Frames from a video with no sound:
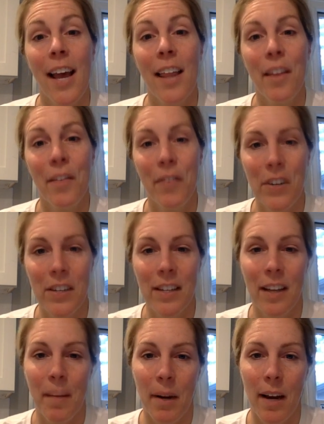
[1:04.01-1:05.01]
And the
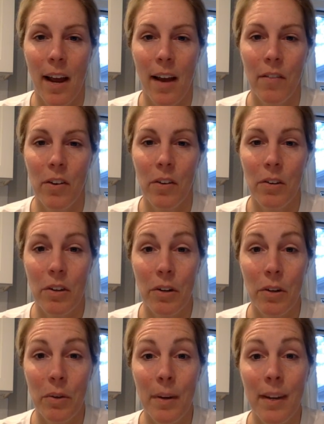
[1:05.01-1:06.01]
first thing I'm going to have you
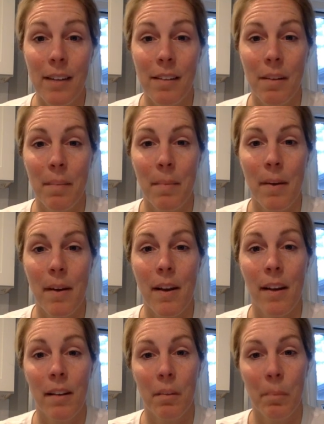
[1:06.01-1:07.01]
do is some
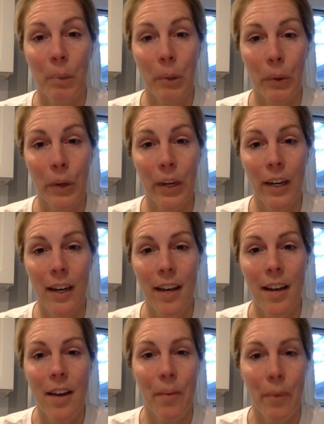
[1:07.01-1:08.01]
exploring
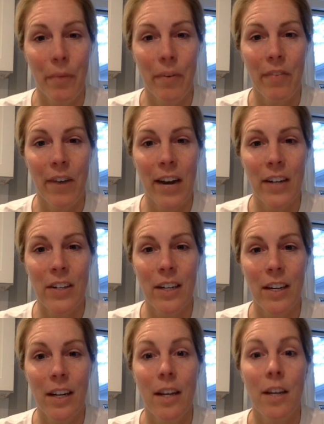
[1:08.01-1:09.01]
with
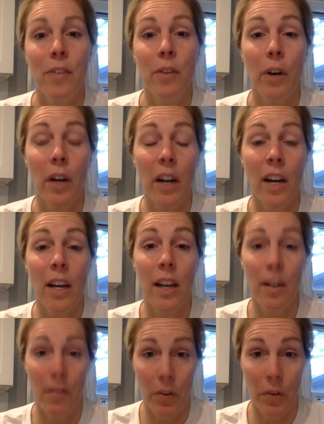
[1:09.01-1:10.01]
refraction. So you're going to
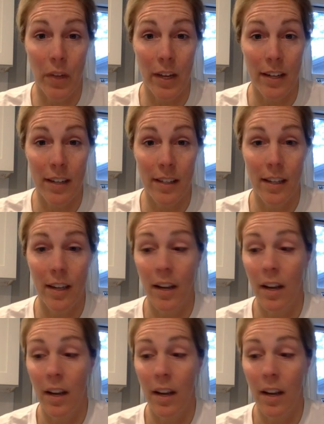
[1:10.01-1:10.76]
need a few things.